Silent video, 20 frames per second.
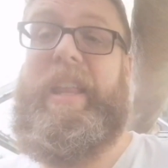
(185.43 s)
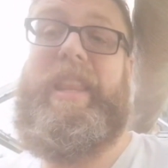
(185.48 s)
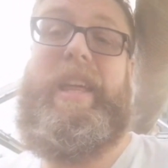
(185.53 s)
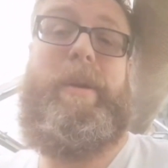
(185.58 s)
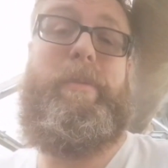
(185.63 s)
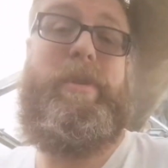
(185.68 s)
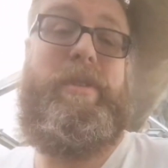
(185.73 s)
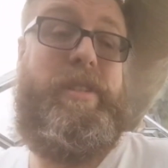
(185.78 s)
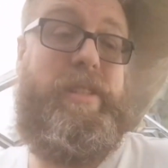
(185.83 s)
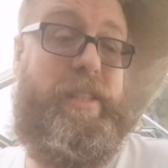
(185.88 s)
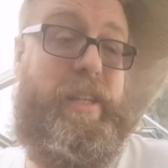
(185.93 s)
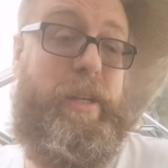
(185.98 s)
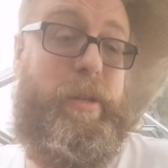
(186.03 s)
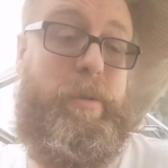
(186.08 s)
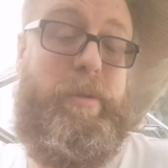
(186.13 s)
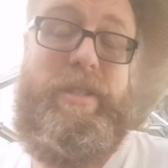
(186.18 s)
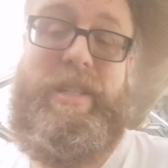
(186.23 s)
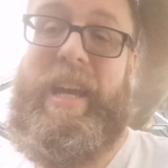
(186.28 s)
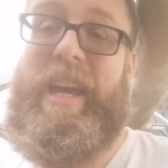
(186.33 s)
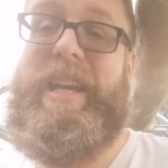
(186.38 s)
And they will
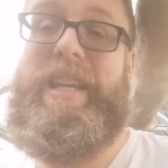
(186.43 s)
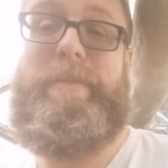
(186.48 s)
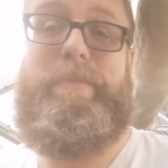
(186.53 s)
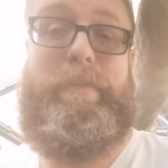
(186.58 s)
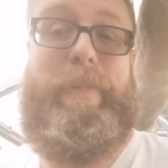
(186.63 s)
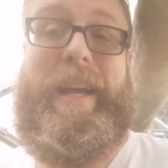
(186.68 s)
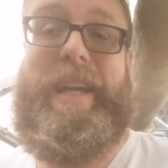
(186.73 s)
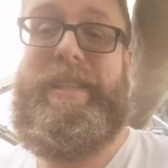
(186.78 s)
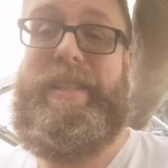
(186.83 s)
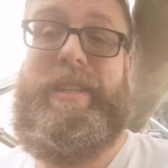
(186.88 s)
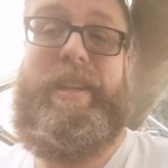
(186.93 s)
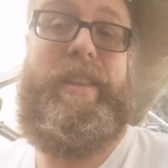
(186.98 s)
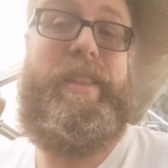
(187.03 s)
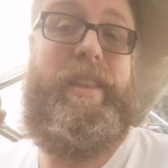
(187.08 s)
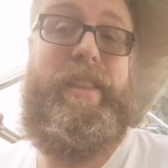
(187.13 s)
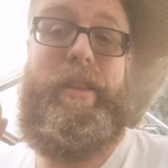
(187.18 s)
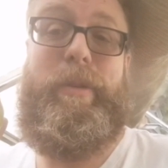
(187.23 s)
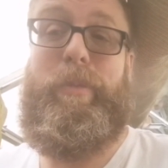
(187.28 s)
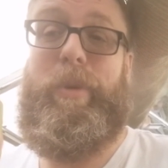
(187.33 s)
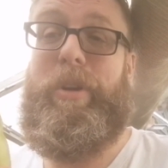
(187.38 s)
still taste better
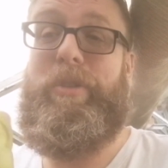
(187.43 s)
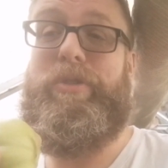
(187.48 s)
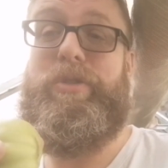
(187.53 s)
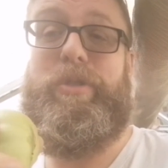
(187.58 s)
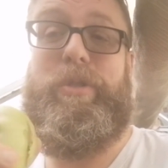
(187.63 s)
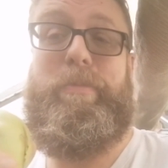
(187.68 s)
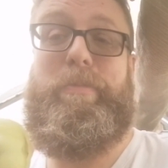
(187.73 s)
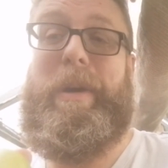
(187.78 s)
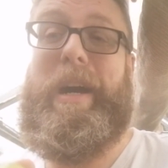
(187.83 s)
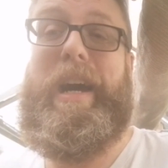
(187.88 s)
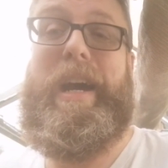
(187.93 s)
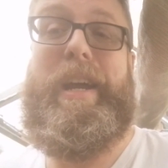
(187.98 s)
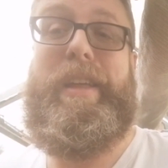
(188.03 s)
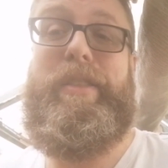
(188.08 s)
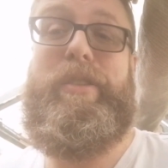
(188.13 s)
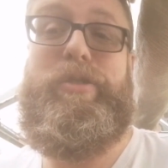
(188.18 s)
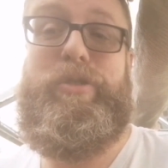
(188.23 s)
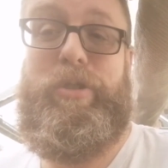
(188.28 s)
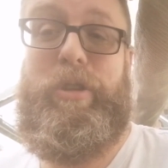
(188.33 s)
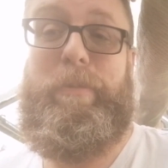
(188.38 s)
than the ones you buy in
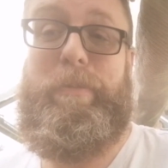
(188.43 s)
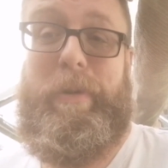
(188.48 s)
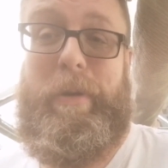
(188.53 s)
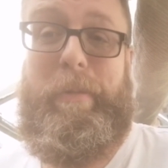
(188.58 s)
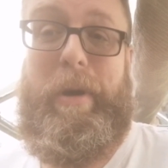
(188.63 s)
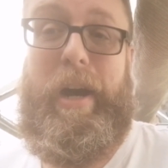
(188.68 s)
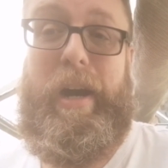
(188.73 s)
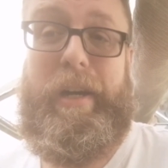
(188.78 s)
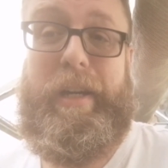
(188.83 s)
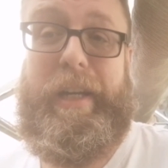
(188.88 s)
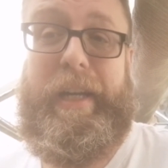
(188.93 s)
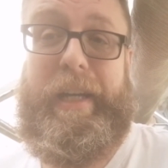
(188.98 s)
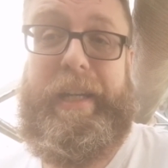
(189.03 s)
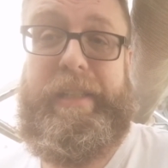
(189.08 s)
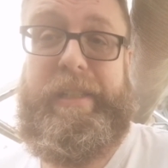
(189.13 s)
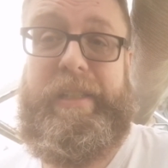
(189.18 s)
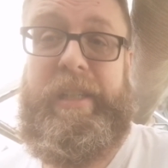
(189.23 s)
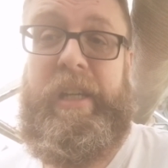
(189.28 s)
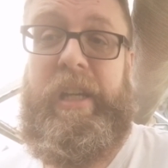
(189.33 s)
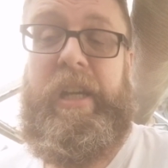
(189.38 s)
the
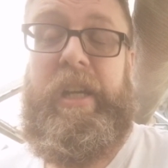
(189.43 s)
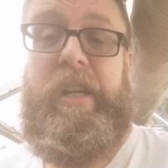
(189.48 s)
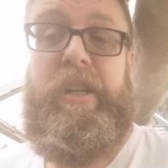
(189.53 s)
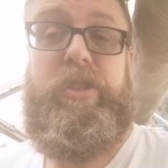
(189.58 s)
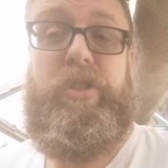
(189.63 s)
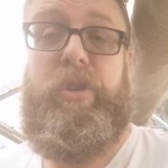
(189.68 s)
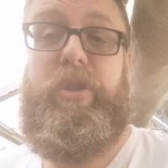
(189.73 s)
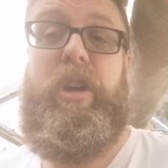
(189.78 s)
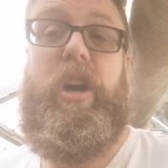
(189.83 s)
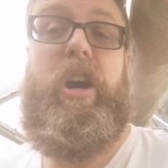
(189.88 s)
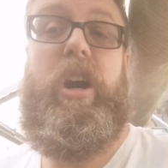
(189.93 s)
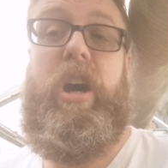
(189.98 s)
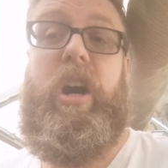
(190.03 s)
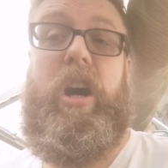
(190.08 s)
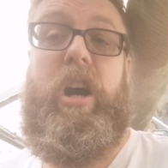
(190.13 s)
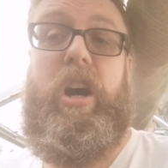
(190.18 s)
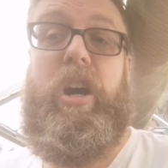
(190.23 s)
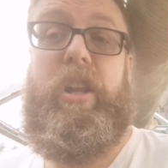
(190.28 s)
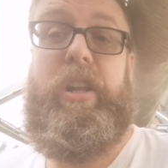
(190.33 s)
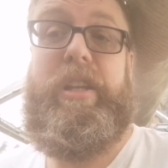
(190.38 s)
supermarket. So not
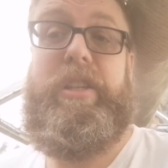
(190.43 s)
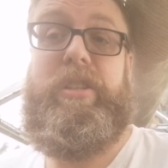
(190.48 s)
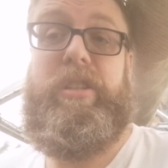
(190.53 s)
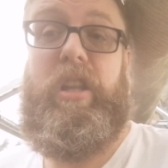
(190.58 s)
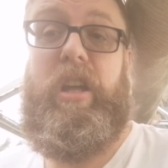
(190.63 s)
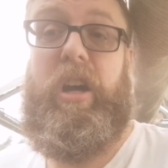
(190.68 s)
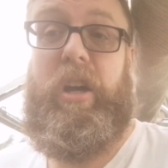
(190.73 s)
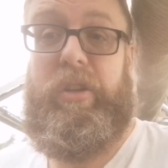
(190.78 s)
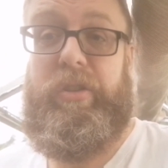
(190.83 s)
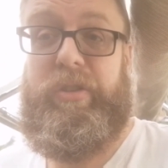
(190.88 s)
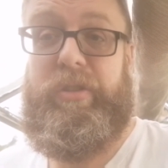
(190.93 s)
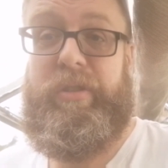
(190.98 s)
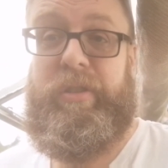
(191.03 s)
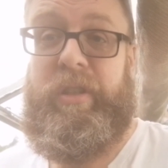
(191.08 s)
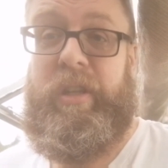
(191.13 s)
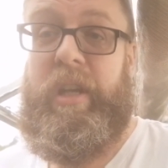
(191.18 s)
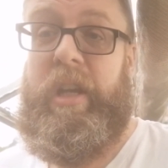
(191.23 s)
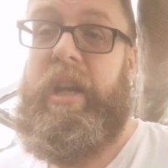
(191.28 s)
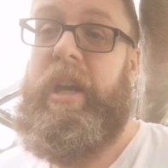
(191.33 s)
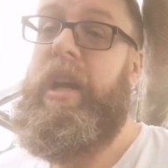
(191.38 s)
all is
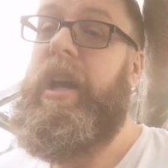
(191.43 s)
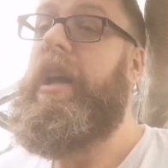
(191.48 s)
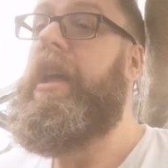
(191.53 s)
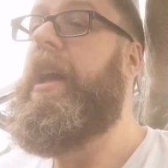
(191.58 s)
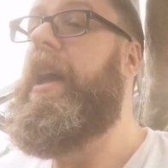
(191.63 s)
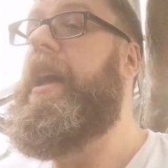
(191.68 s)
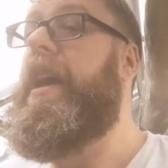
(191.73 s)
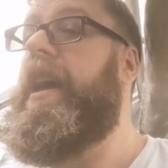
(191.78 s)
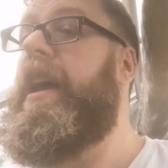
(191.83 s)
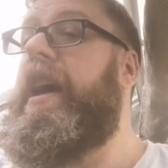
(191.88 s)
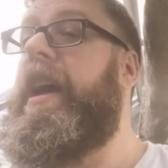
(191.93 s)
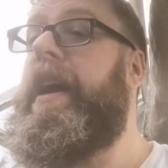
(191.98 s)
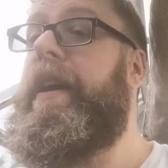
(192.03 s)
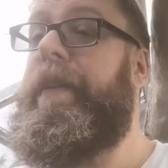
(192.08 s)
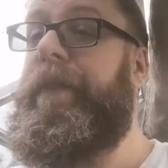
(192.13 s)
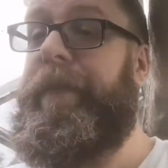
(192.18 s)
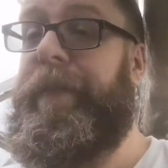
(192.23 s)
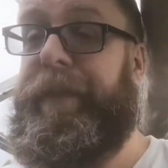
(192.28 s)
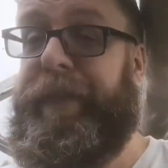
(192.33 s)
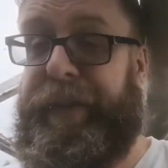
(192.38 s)
lost.
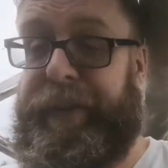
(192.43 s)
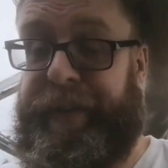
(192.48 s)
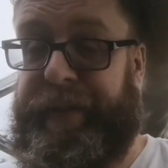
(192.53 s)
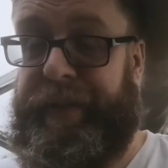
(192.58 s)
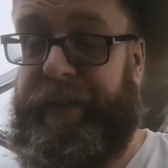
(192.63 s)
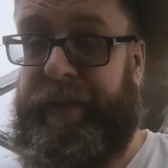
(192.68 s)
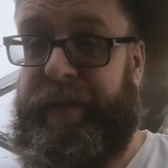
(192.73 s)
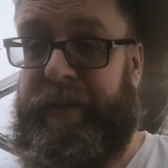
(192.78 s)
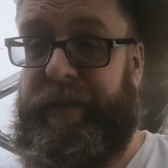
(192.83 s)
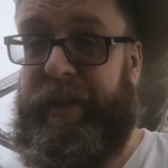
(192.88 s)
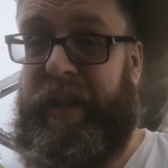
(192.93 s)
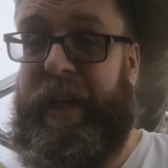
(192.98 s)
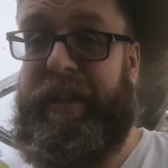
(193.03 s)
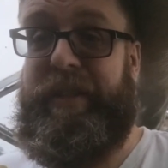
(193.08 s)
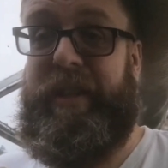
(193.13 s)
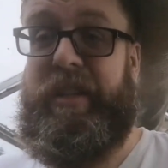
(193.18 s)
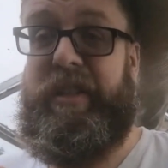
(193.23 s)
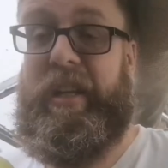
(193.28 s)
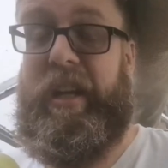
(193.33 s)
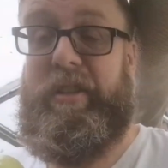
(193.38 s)
If,
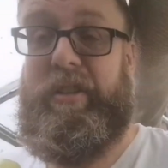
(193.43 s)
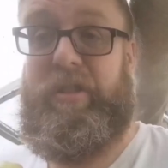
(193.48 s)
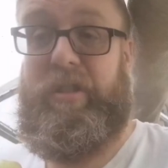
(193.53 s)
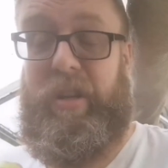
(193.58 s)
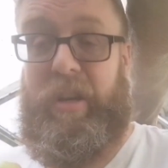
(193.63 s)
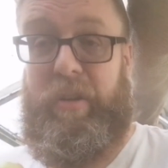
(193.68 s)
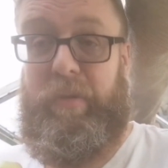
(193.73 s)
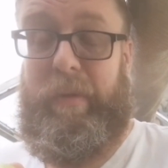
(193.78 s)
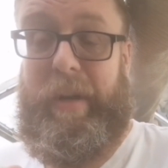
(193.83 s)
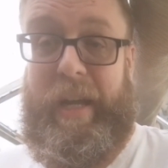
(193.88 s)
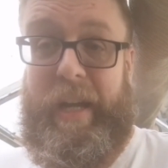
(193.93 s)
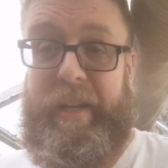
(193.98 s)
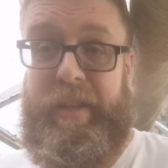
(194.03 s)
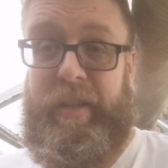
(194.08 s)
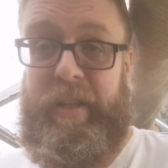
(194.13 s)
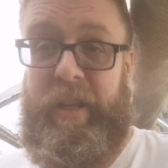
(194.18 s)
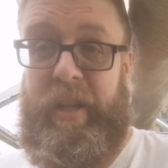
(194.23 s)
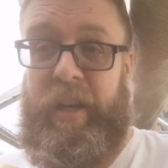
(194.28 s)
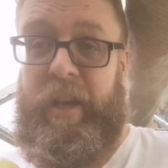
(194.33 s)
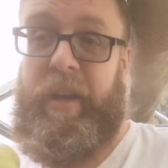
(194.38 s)
as they start to turn
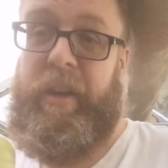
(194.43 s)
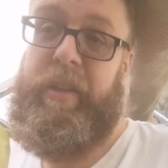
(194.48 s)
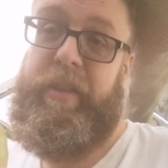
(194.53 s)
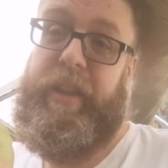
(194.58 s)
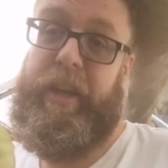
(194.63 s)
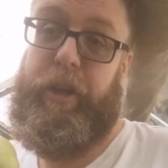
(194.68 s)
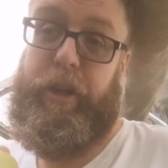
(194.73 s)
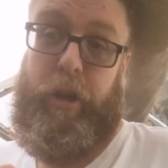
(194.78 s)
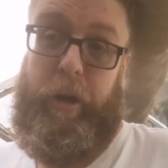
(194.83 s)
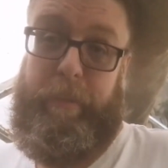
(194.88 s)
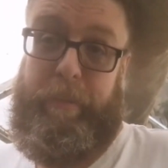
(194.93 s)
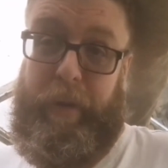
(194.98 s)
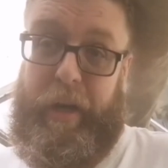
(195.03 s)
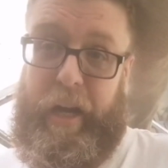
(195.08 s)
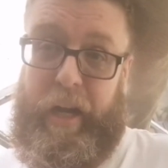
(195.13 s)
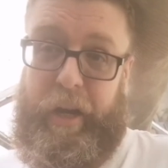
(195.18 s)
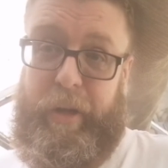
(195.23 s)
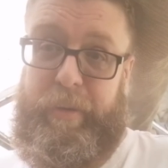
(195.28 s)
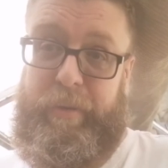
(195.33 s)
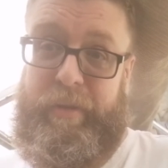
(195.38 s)
red, they go
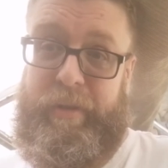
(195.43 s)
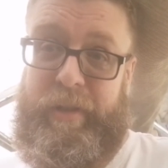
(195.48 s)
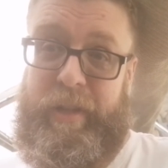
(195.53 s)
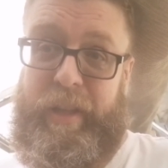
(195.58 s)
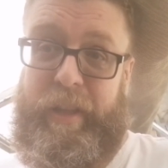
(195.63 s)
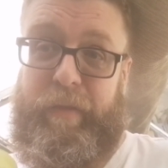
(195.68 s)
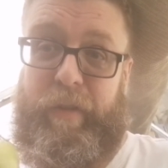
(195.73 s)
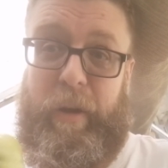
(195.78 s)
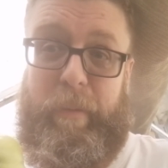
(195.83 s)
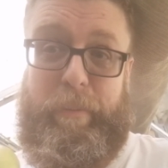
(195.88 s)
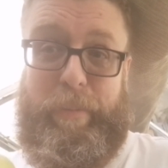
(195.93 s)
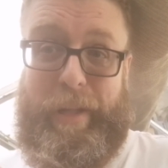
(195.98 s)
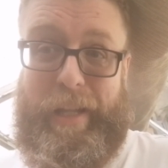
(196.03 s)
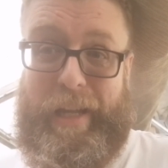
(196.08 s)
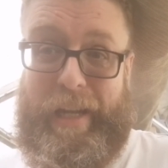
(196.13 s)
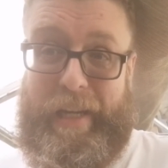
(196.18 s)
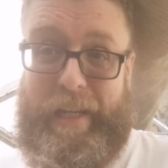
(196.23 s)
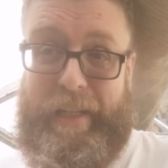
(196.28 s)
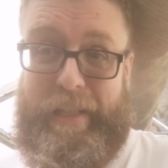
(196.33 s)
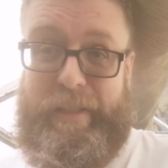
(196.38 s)
brown and they've got
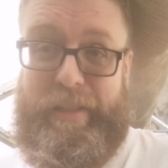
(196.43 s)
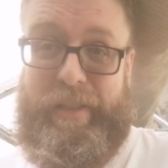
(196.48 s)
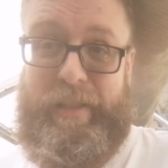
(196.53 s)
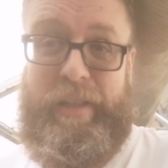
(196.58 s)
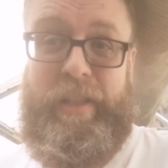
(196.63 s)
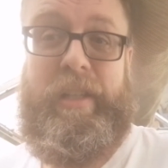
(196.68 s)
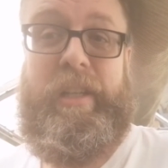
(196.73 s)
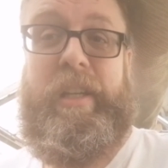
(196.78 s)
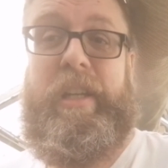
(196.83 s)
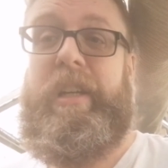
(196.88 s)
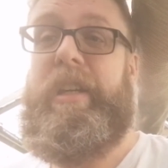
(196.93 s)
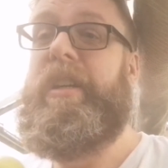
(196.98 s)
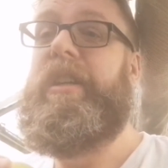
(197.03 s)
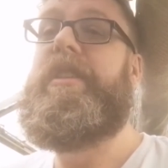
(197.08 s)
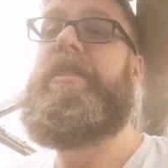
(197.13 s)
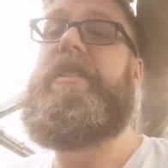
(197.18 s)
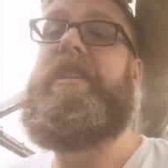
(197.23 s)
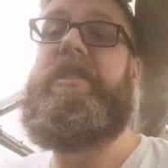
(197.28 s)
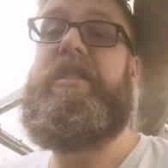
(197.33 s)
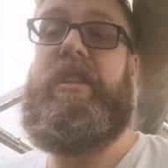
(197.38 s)
blight,
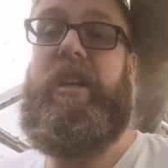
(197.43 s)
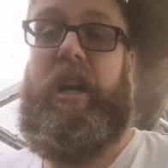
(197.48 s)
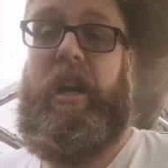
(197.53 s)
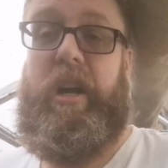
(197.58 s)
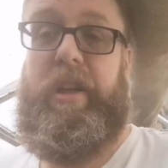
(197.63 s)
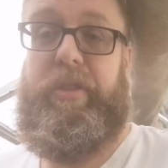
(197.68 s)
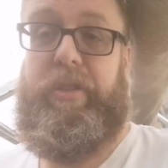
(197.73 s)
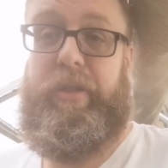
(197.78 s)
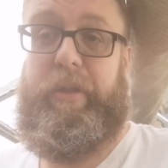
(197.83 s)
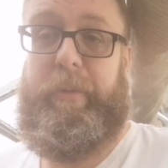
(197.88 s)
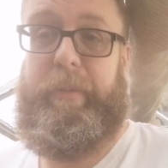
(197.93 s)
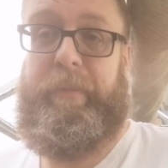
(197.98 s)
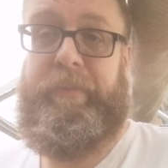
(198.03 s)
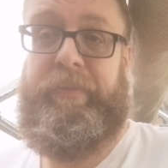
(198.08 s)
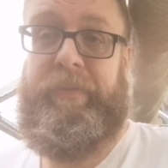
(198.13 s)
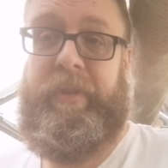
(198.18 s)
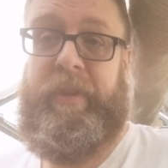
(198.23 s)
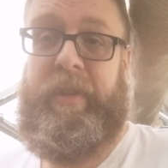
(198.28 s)
discard them.